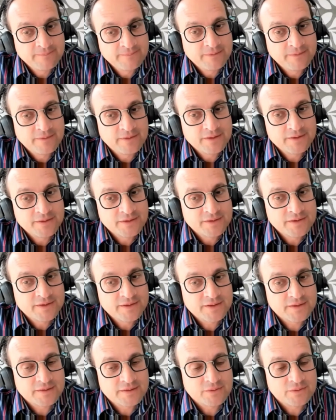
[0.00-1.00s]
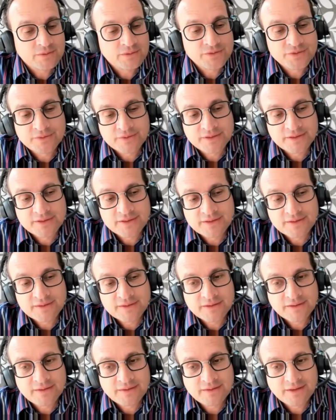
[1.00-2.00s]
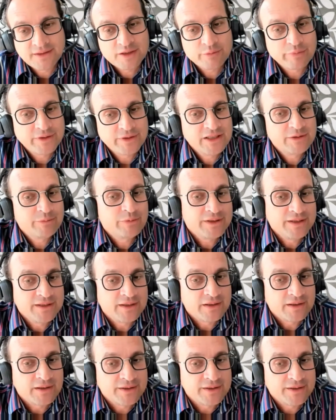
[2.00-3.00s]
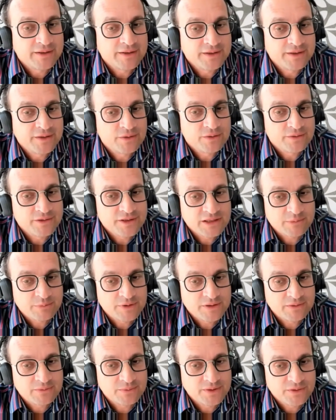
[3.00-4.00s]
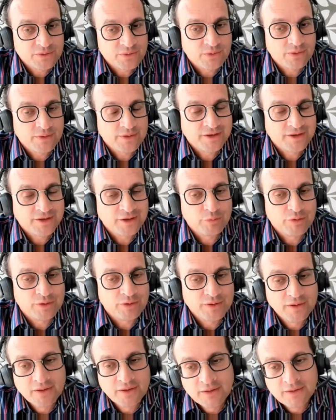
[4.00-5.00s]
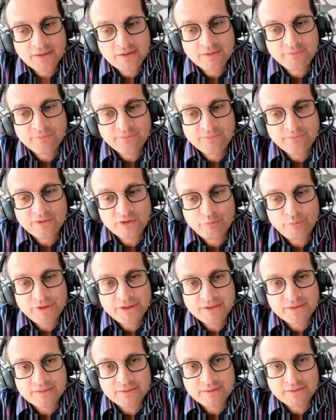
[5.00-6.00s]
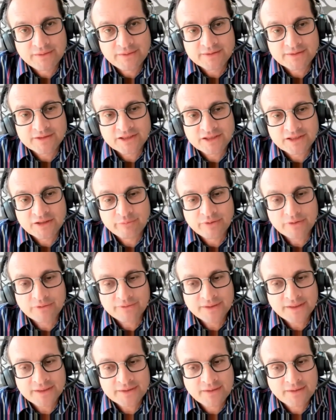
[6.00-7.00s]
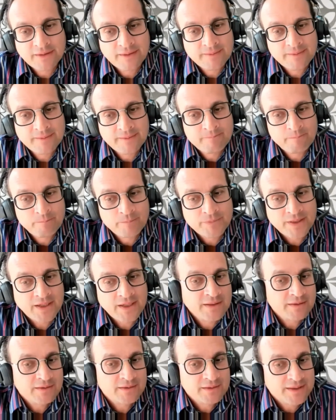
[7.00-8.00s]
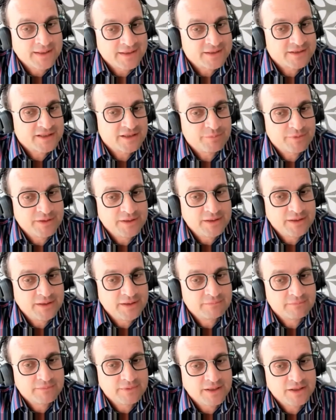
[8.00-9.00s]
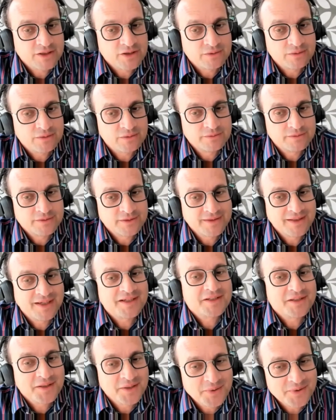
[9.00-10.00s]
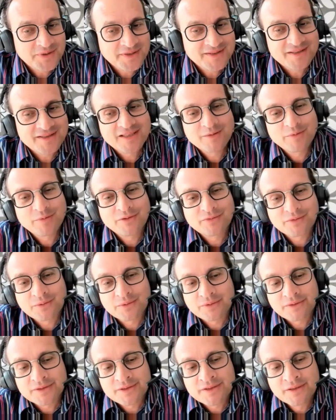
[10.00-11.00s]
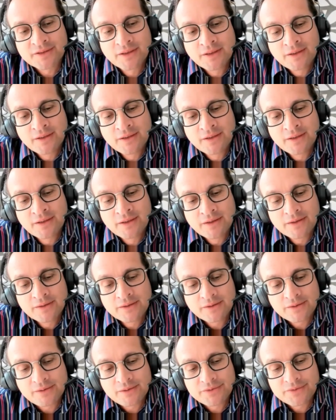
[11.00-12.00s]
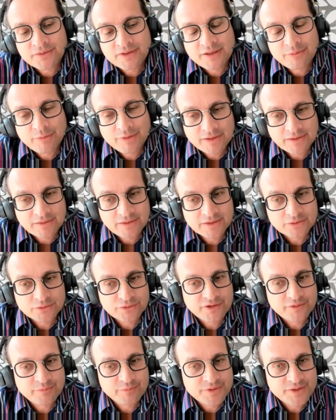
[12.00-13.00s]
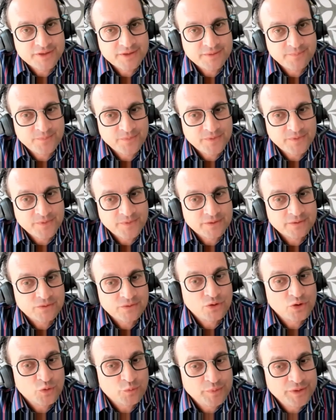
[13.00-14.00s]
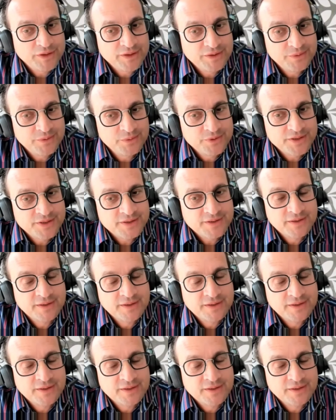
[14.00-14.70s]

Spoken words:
This is also this, say, explainable AI concept we are talking about would be an example of that. And in the next step, the actual, say, execution step, of course, also ML algorithms could be used,